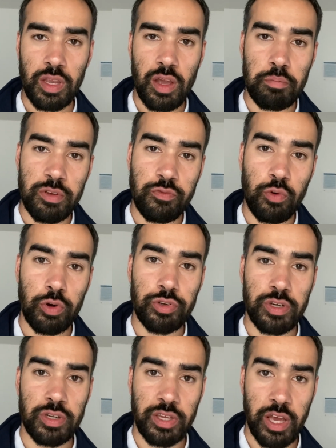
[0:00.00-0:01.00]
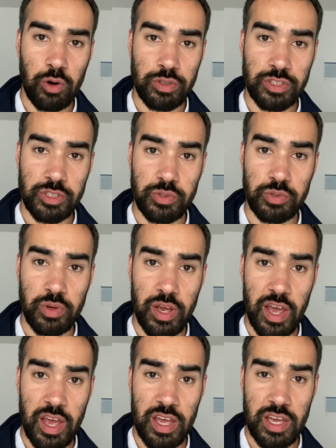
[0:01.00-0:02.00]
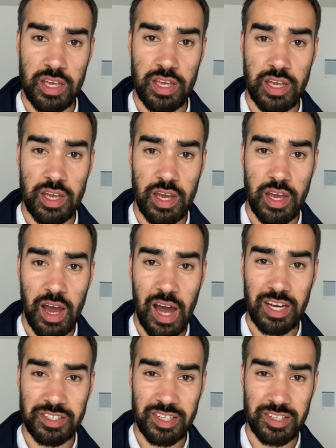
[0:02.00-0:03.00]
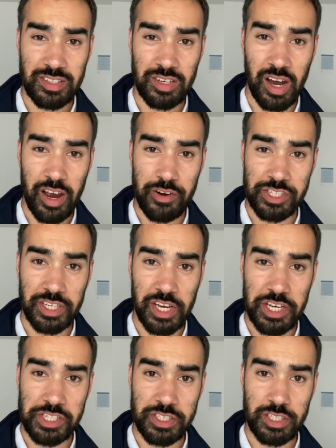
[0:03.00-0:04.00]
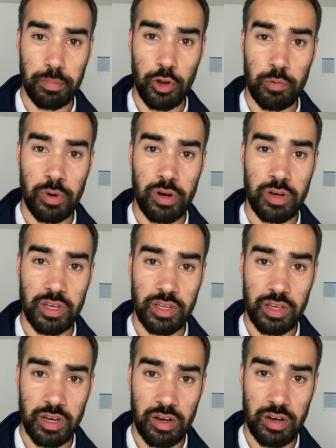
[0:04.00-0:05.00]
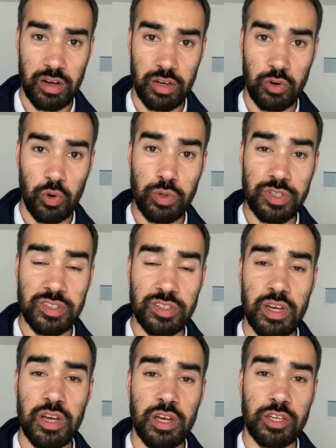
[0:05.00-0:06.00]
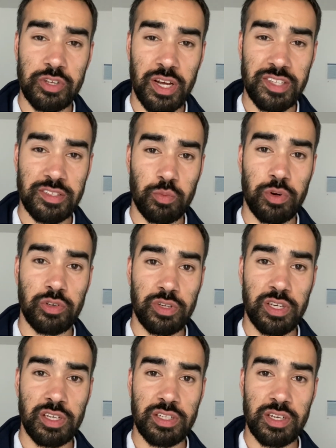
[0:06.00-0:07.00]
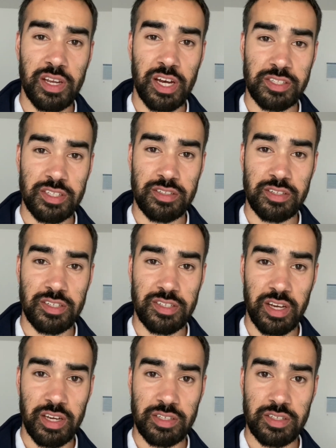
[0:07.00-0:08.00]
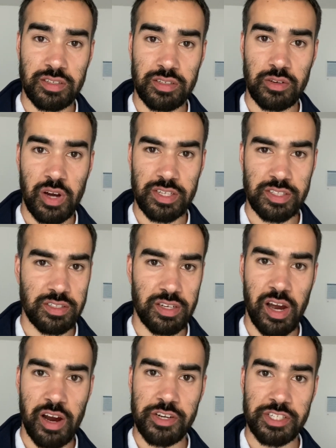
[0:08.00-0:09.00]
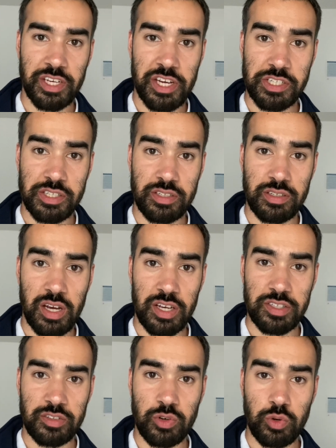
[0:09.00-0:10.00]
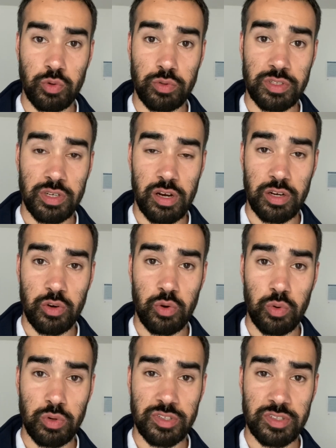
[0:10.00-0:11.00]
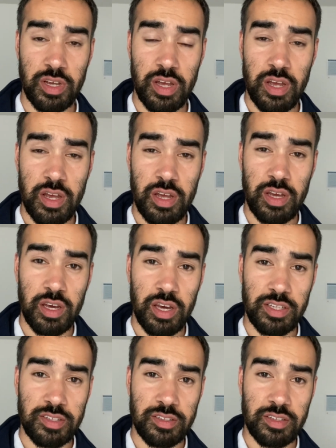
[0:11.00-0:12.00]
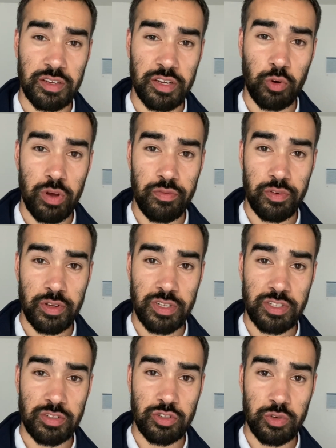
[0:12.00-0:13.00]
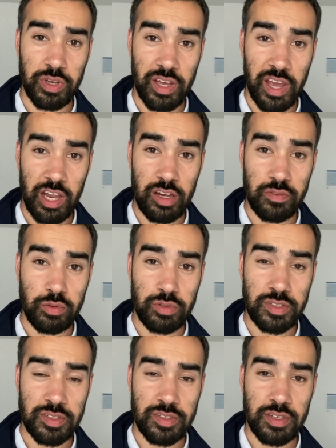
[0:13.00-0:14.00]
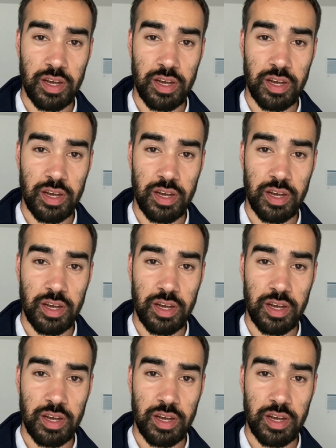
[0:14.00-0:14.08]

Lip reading: before you can get onto a access to higher education diploma course. So that's what you need, an access to science or access to higher education as it's called course. It's an equivalent to doing A-levels,